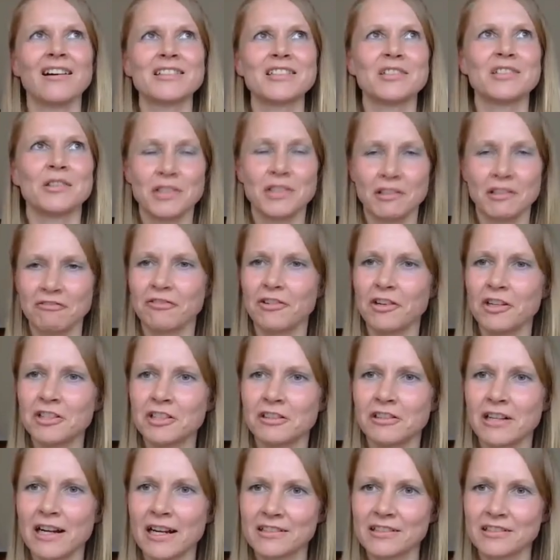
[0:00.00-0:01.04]
So the
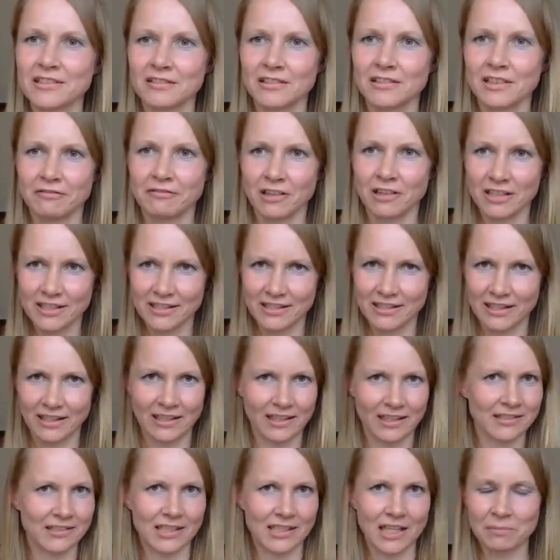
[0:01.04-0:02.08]
further actually was
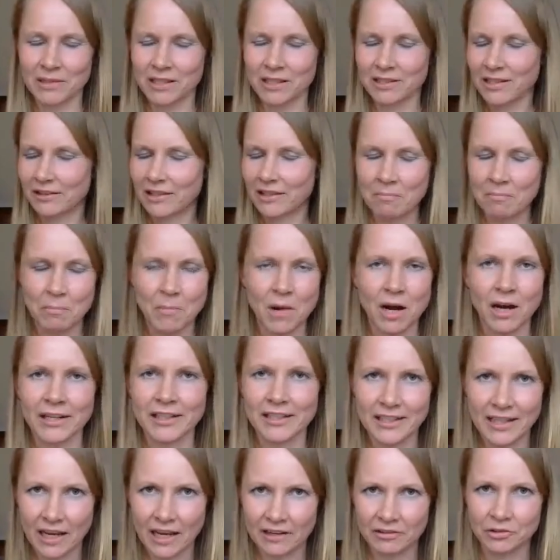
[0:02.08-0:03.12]
again something that the
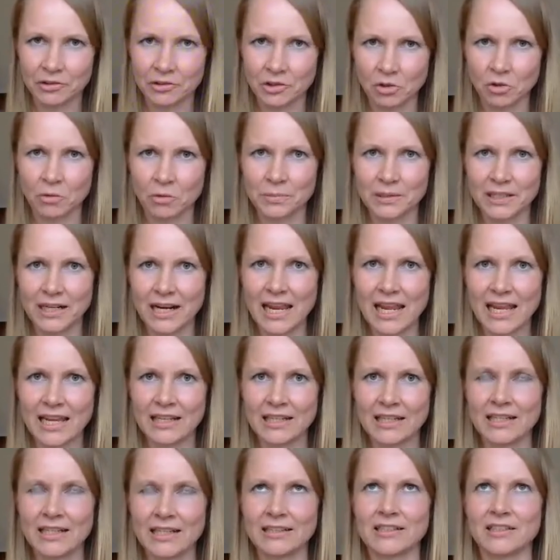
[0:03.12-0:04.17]
mind cannot
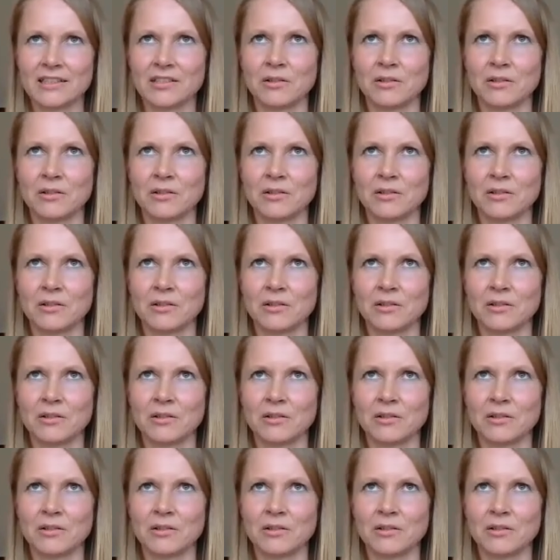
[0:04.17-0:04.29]
comprehend it.